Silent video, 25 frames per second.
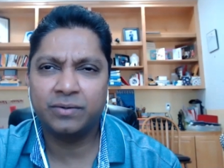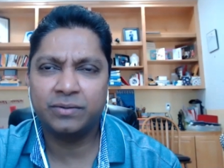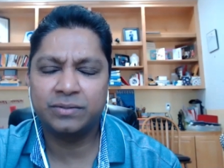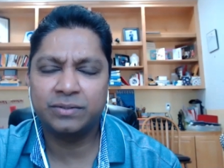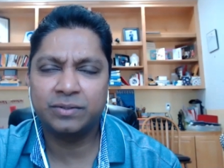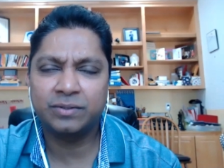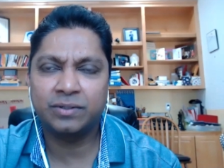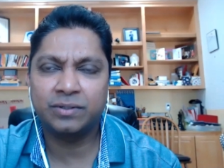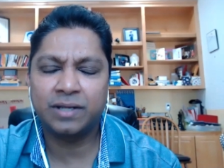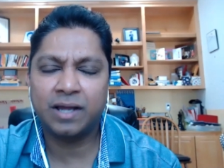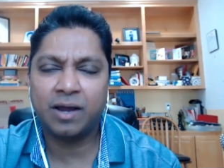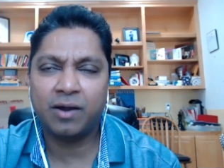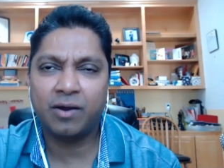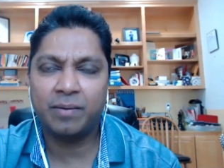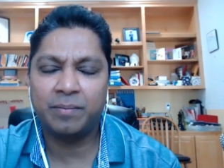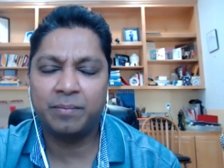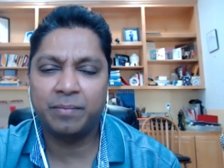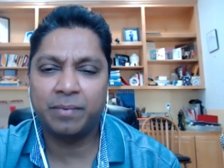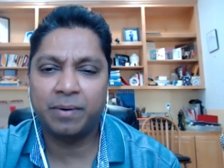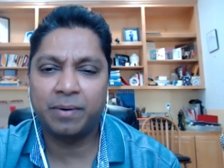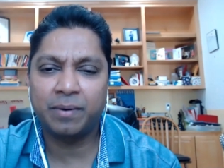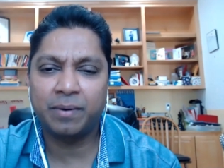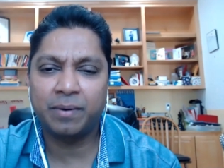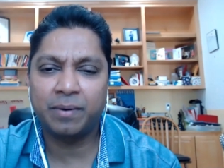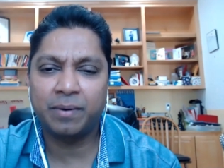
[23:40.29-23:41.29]
So now I'm
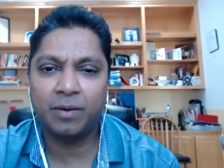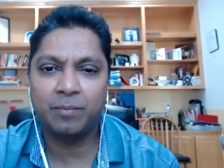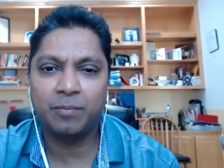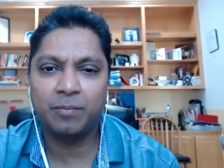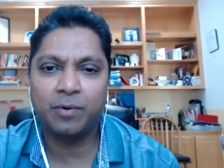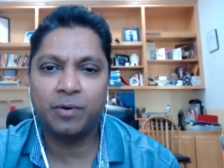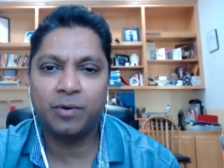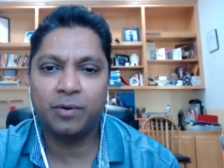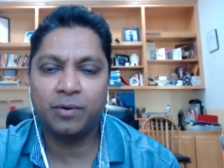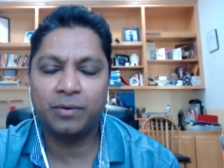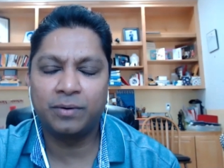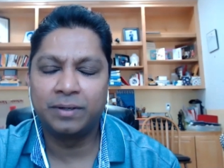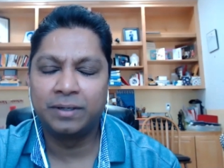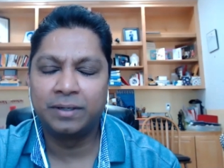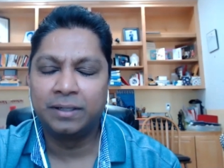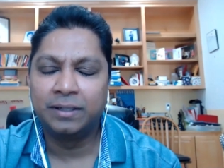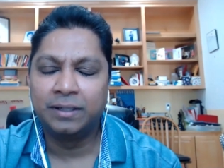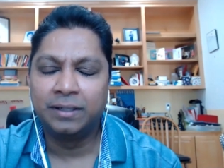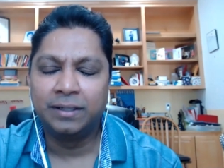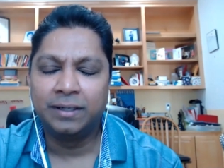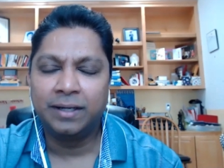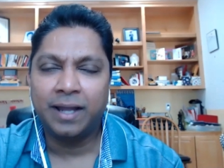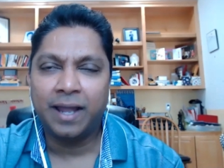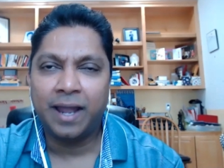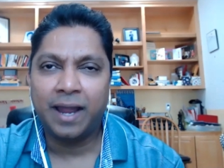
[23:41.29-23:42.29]
a lot more
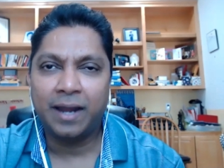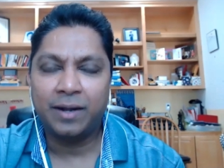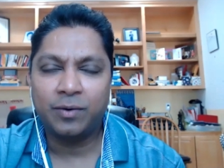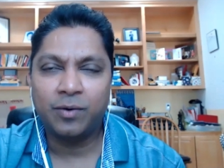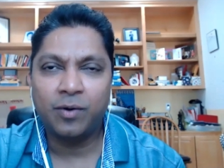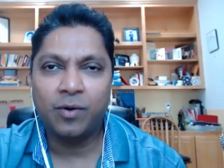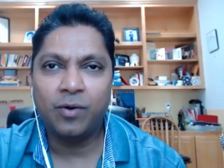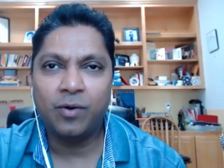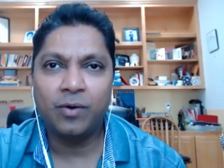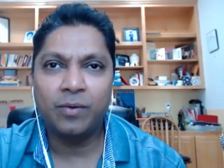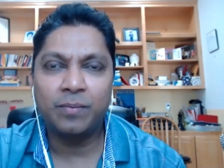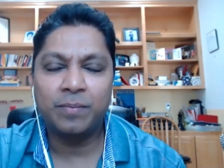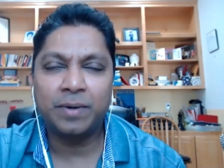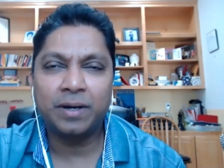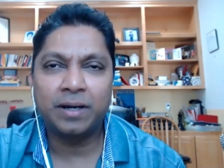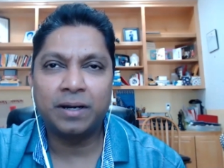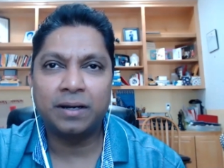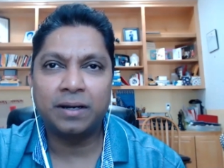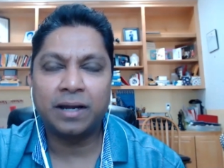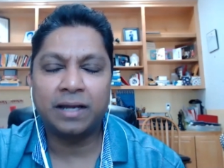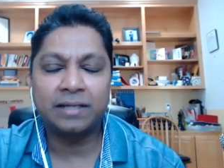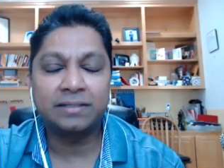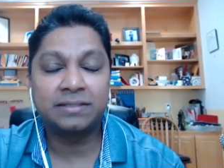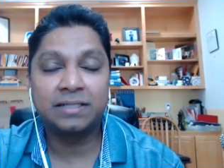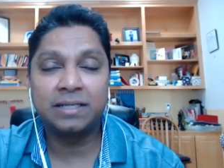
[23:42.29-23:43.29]
at home uh,
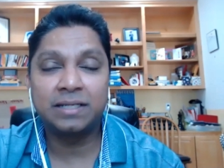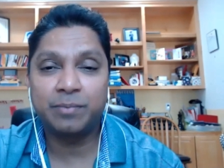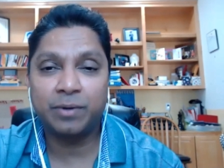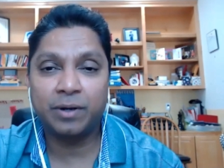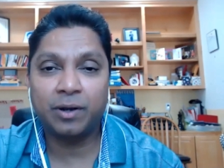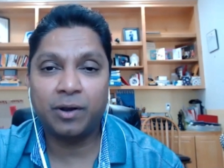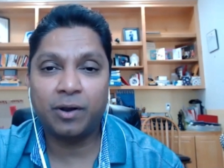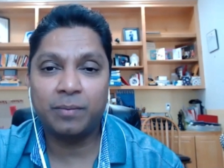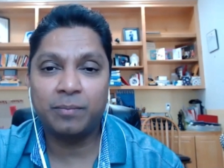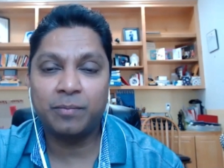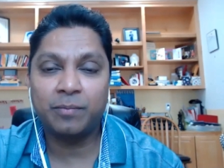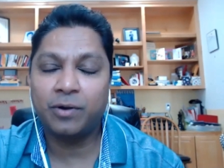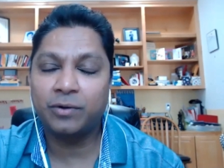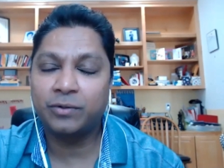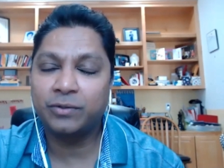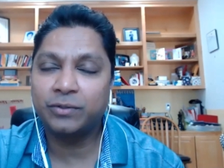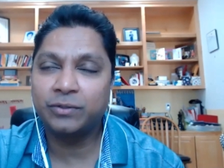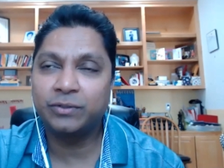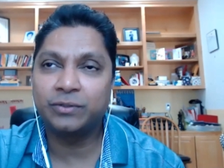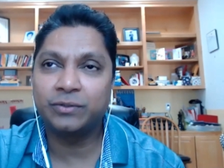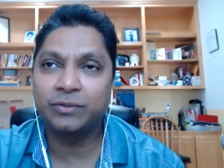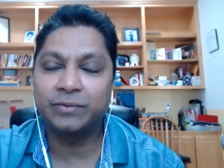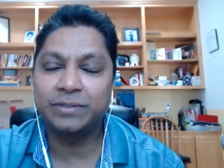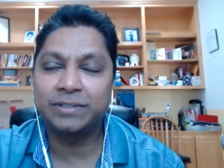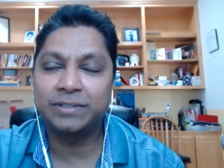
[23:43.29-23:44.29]
i sleep a lot more
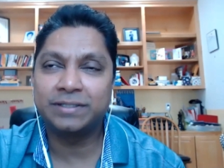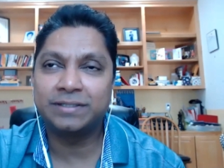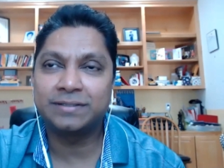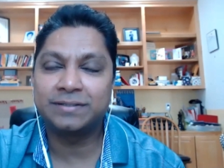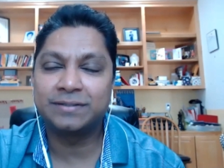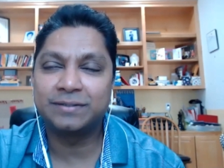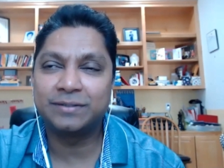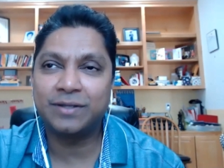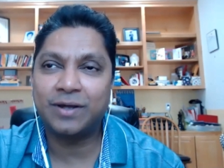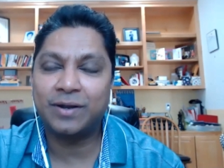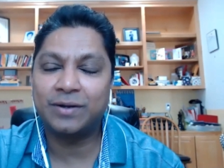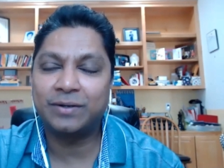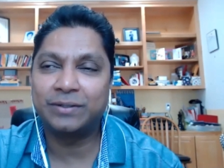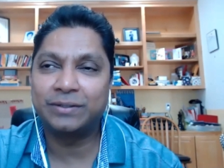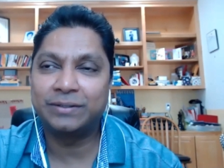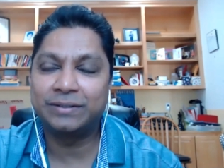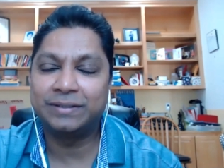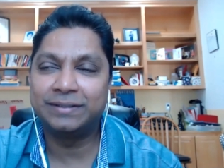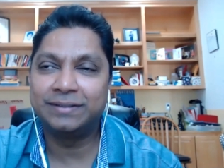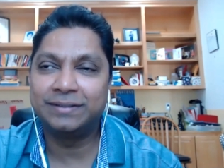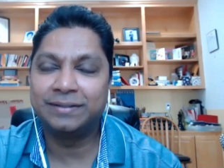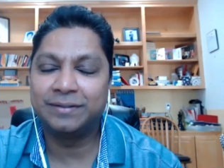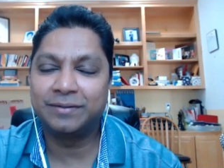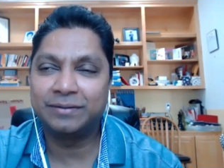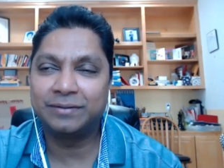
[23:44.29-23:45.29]
too which is not
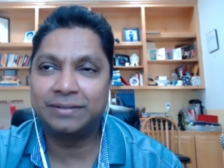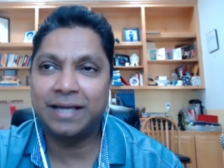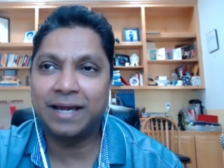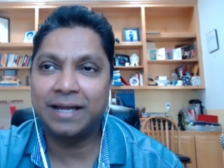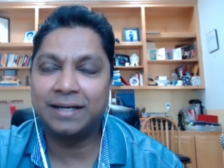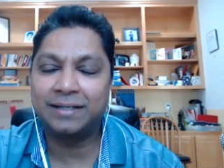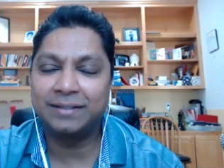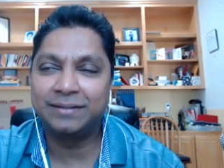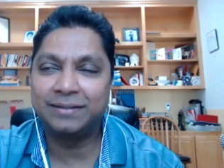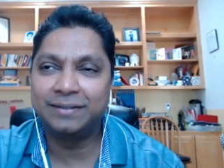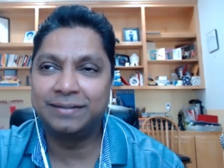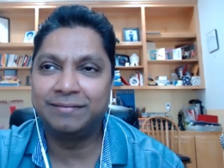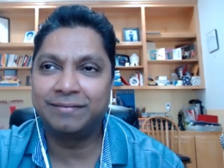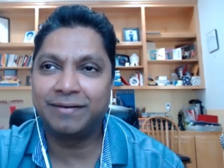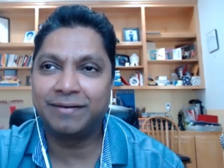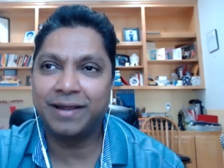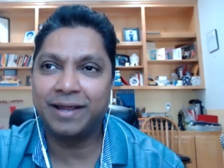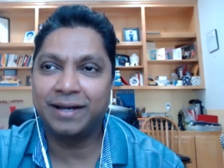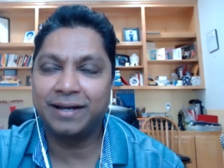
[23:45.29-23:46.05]
that great